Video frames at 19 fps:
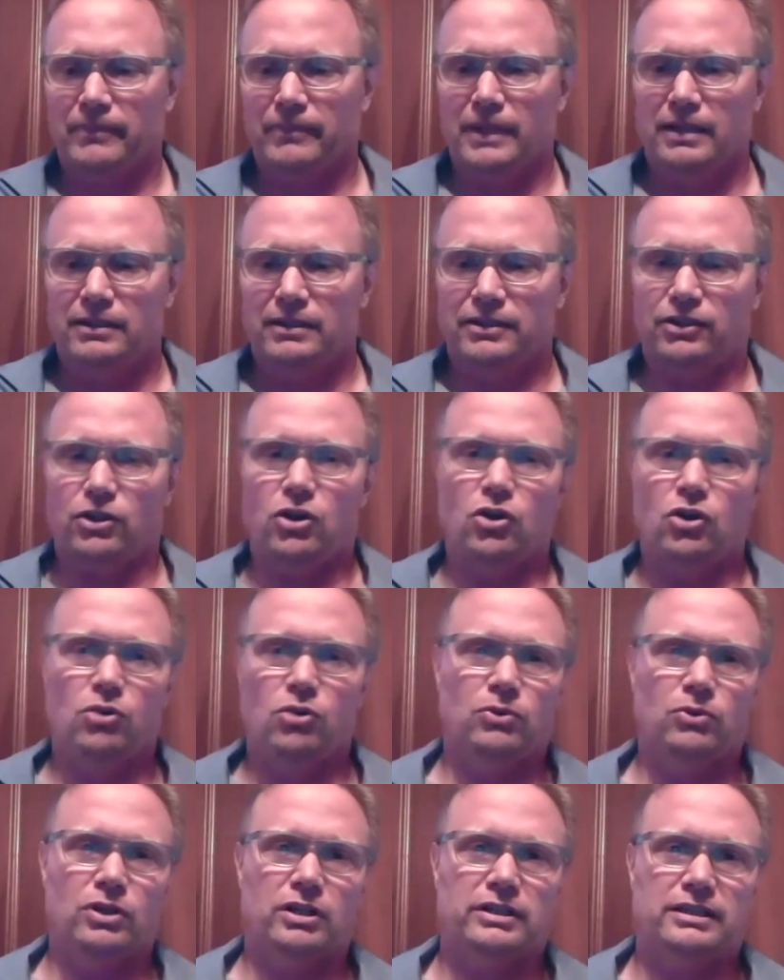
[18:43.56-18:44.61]
their
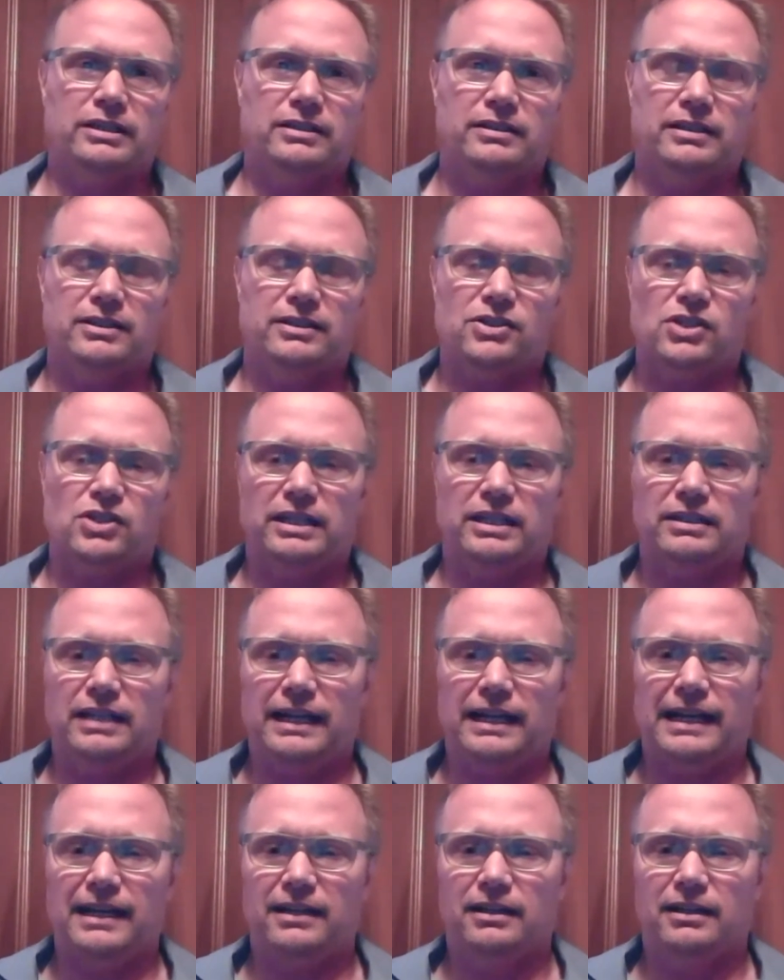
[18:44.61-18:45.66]
homework and things like
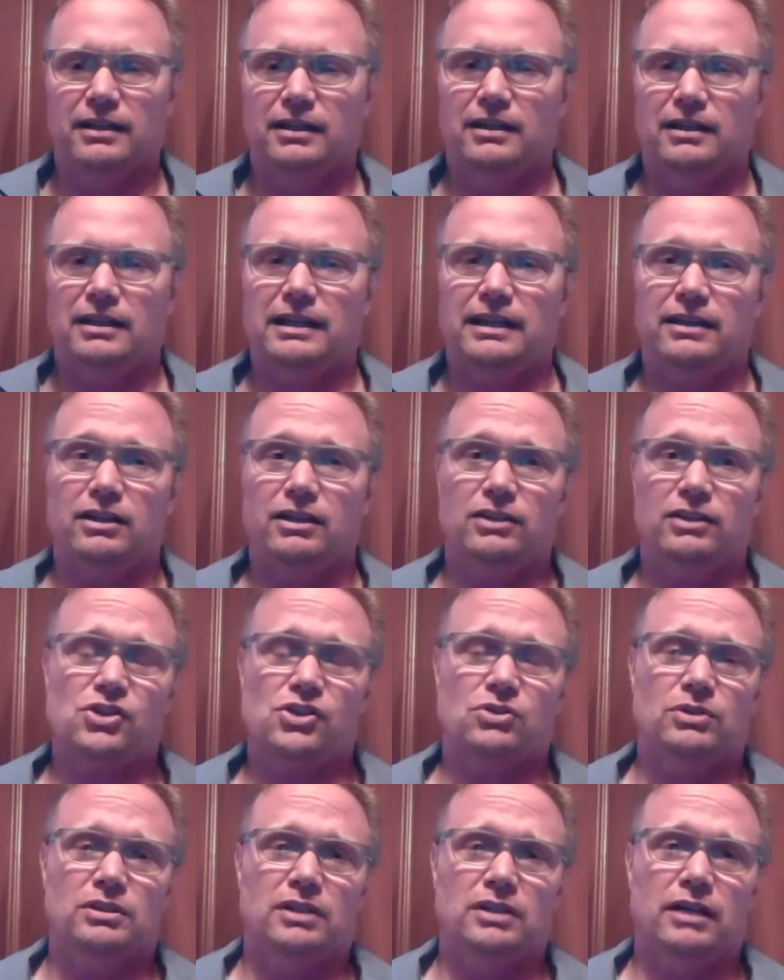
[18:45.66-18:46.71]
that, and
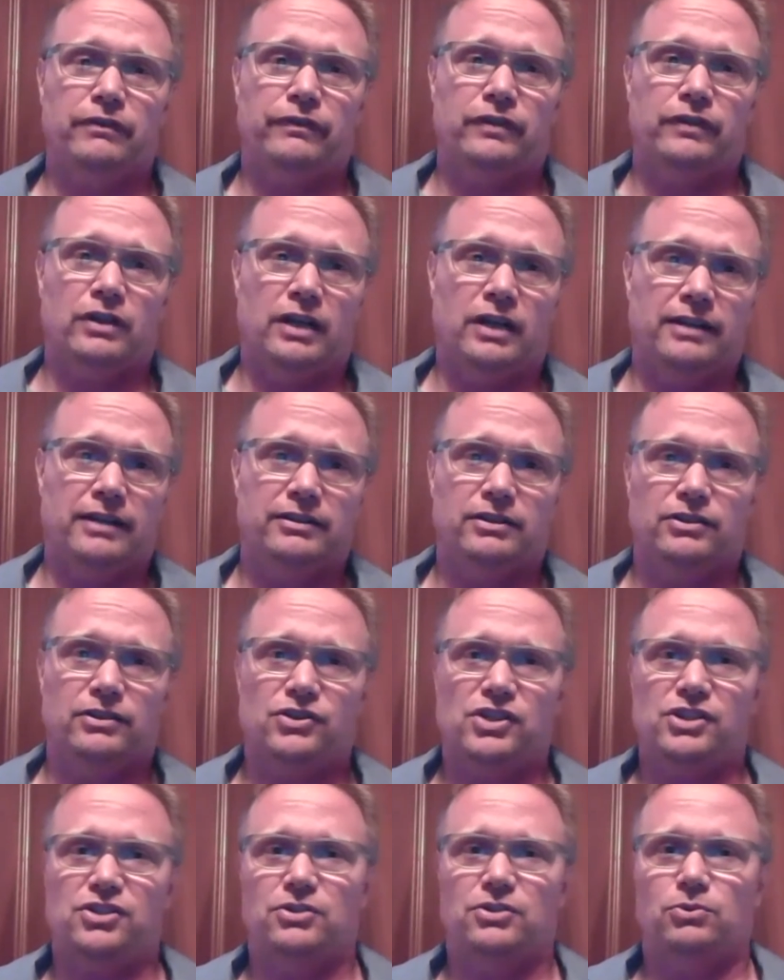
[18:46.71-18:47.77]
also a love for others
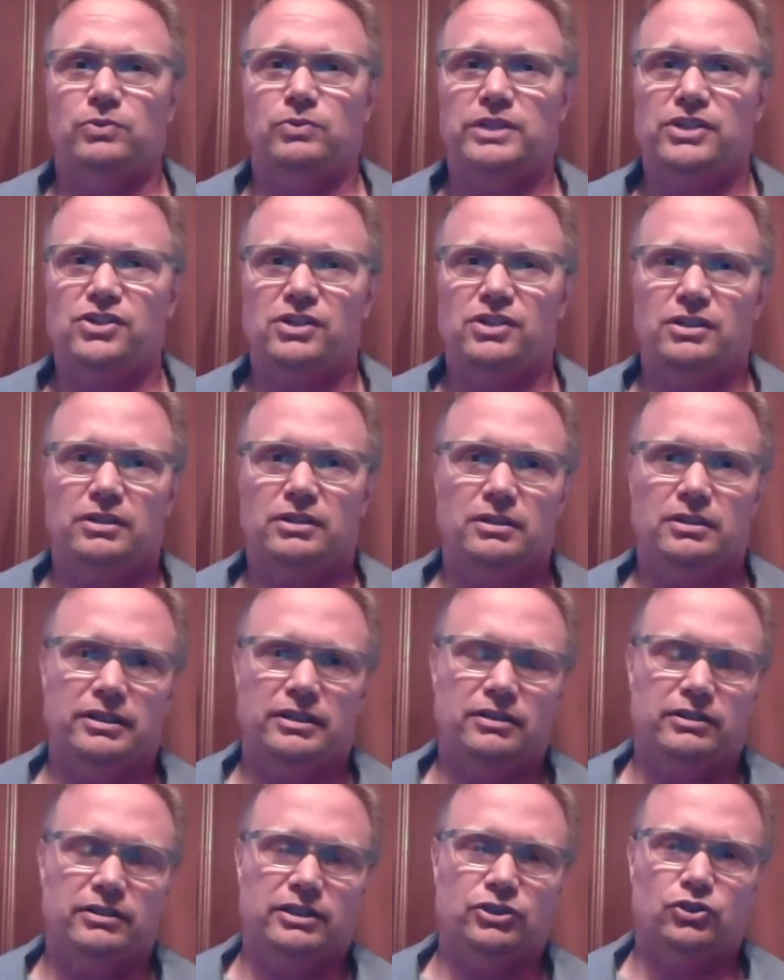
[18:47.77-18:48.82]
is the reason, you
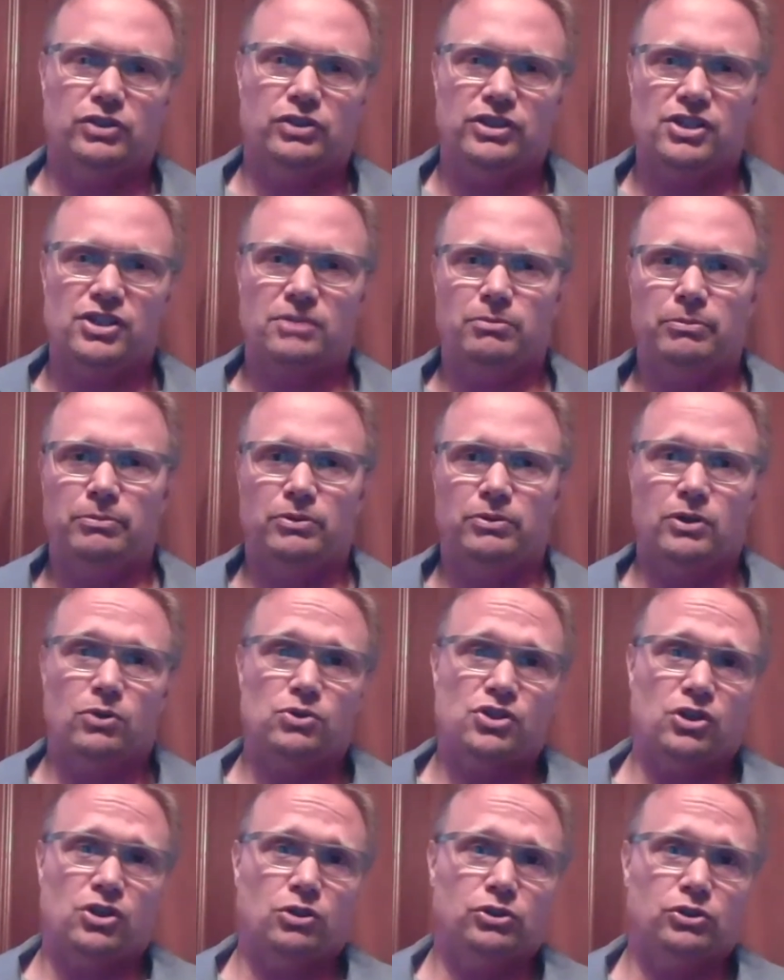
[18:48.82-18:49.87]
know, an intrinsic, a pro
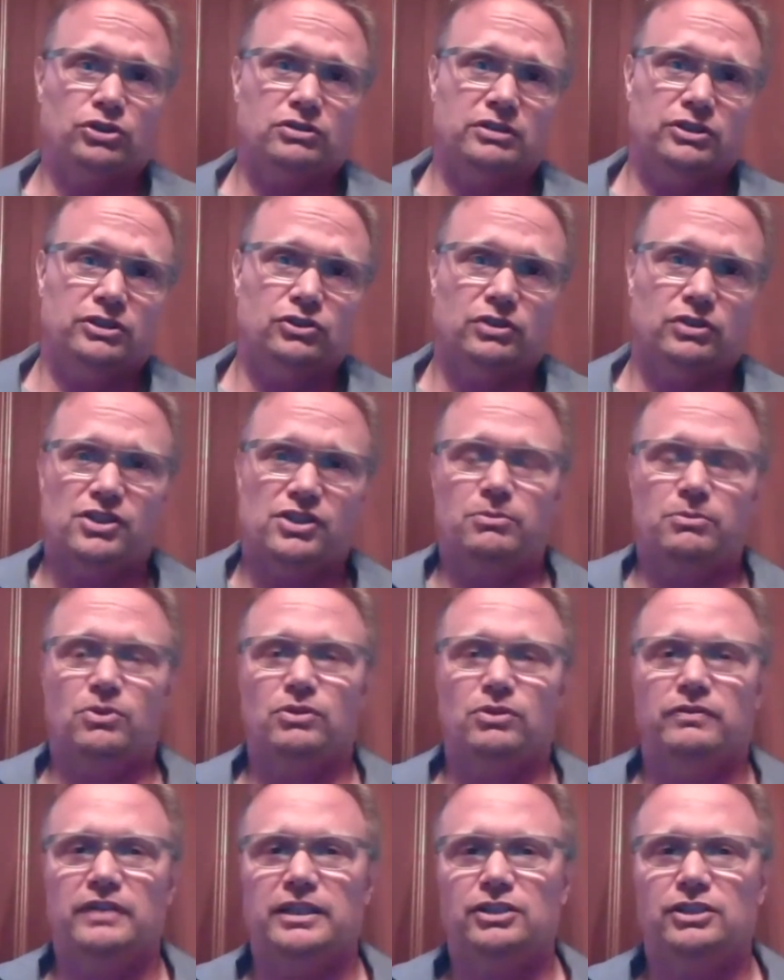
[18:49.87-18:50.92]
social intrinsic
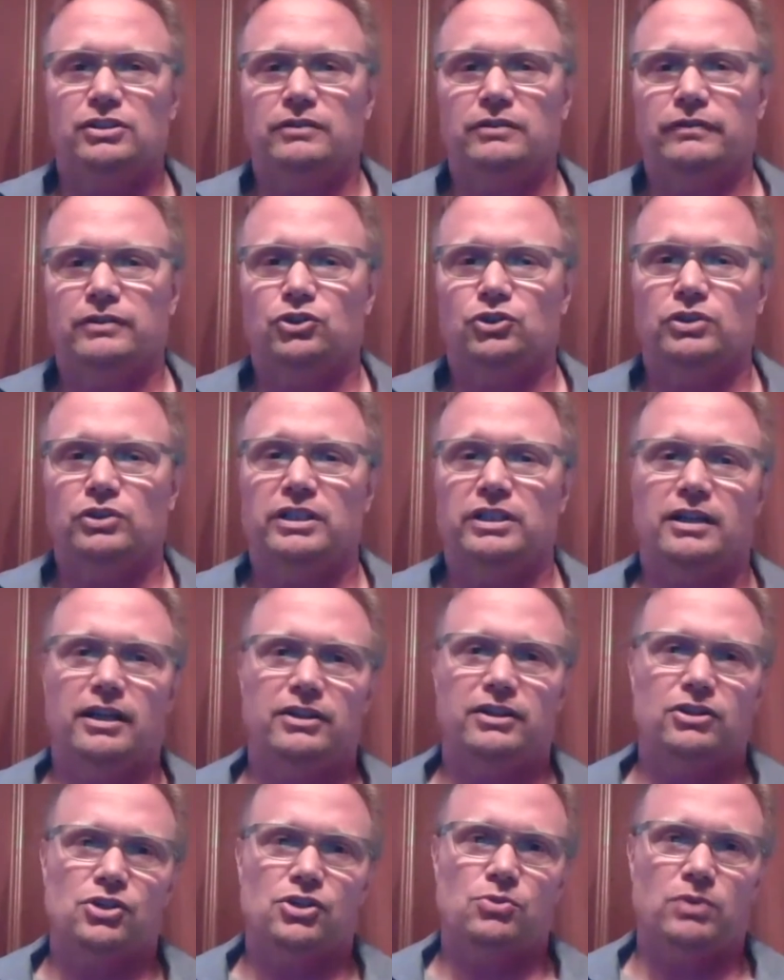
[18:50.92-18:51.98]
motivation for treating
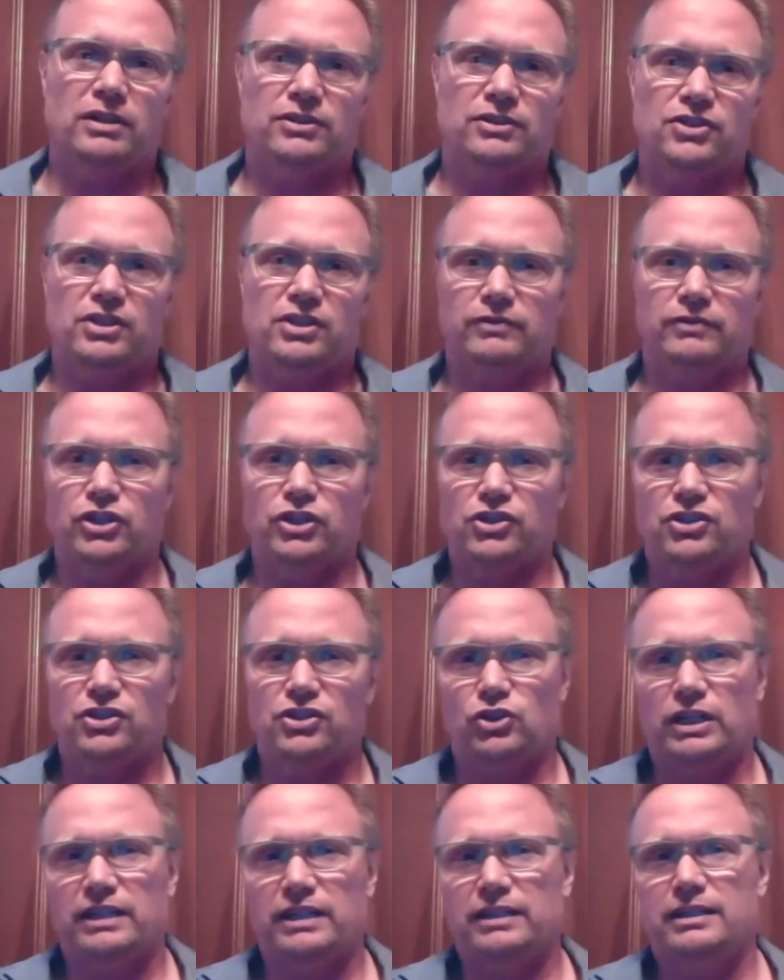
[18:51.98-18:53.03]
others well instead of just
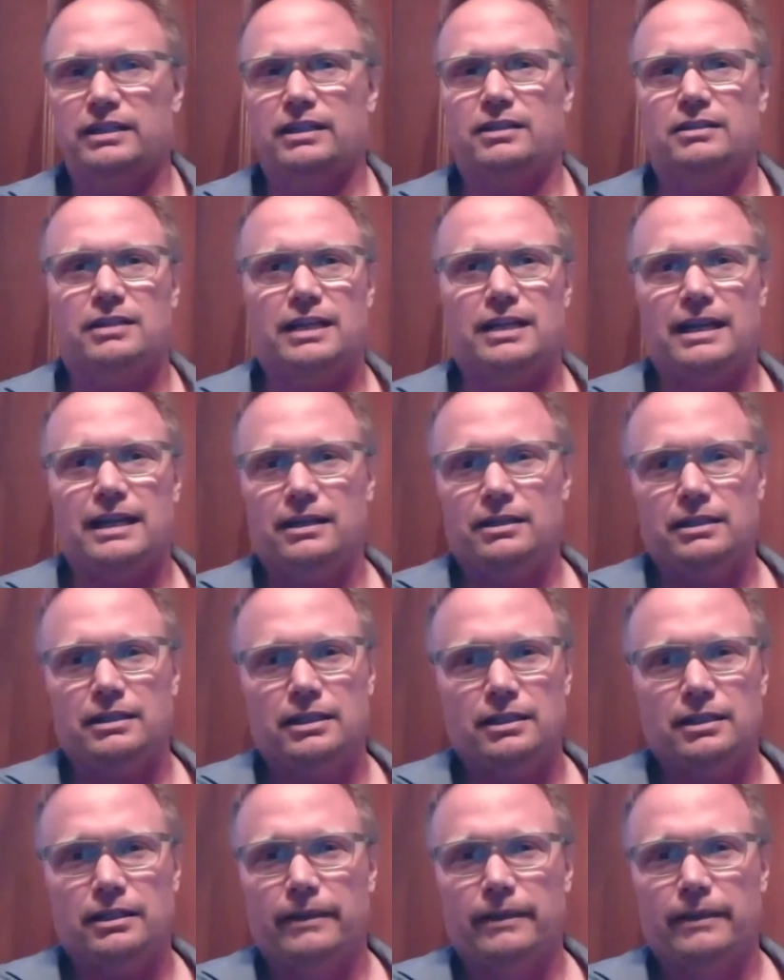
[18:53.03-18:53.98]
trying to get candy,